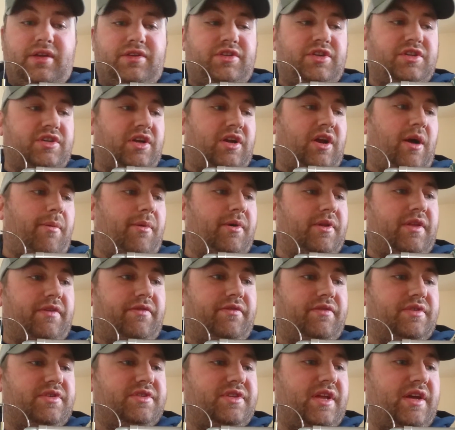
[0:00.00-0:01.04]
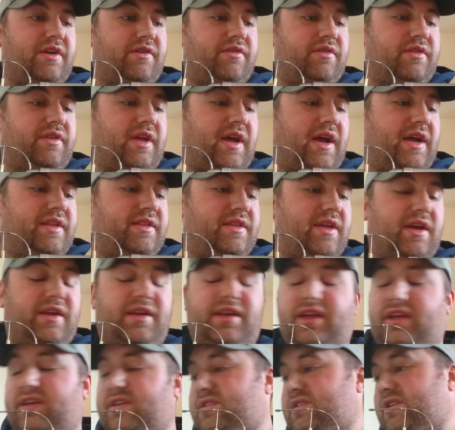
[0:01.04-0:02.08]
it's just a couple of different style tying
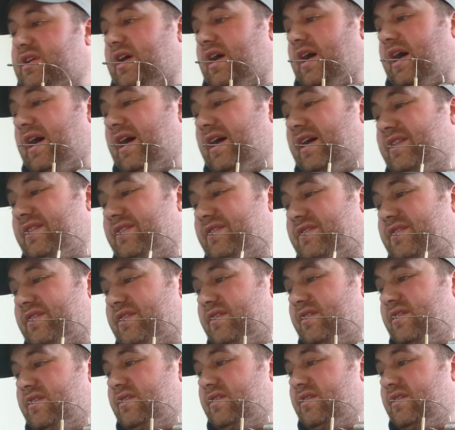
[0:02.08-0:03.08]
techniques, and